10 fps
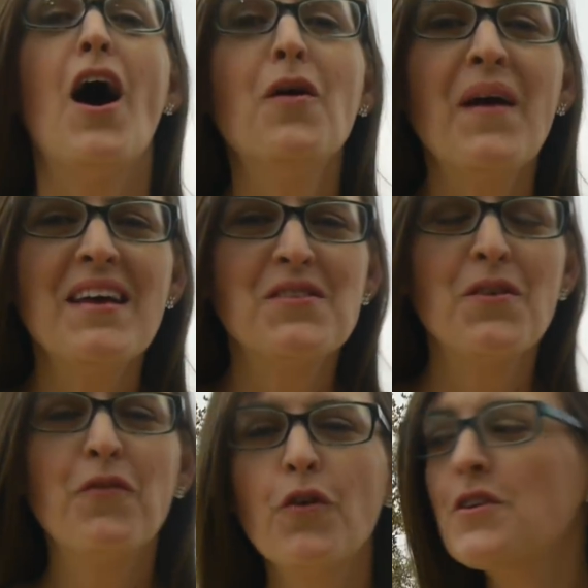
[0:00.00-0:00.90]
Okay, so
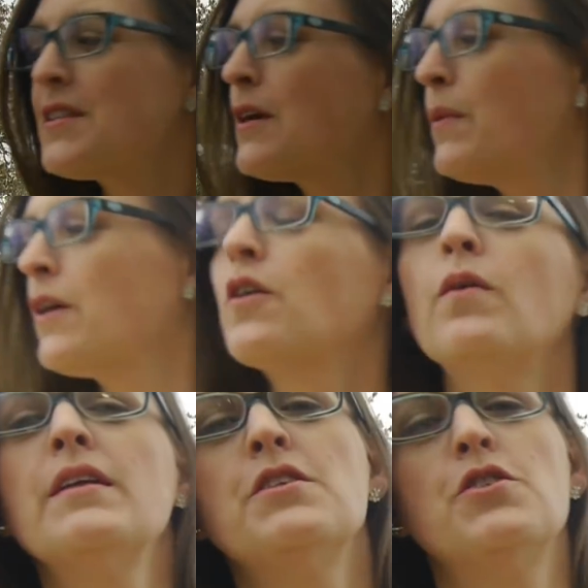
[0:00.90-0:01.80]
the first thing we are
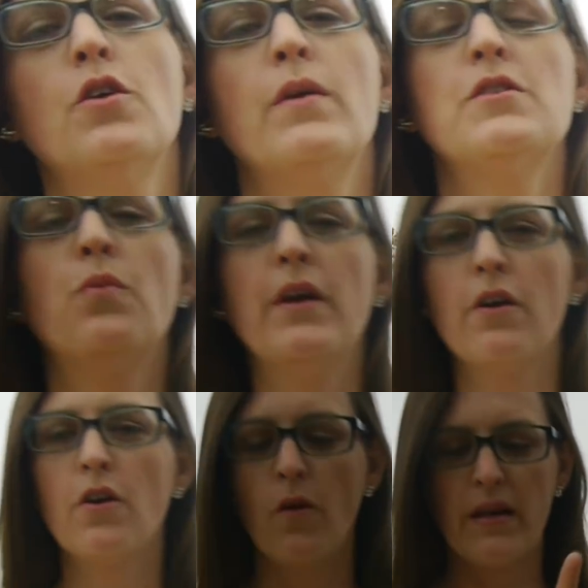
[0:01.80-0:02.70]
going to do is we
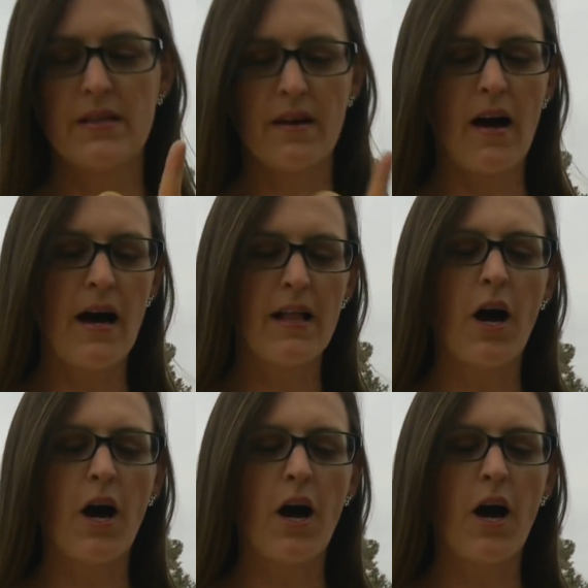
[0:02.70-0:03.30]
are going to cut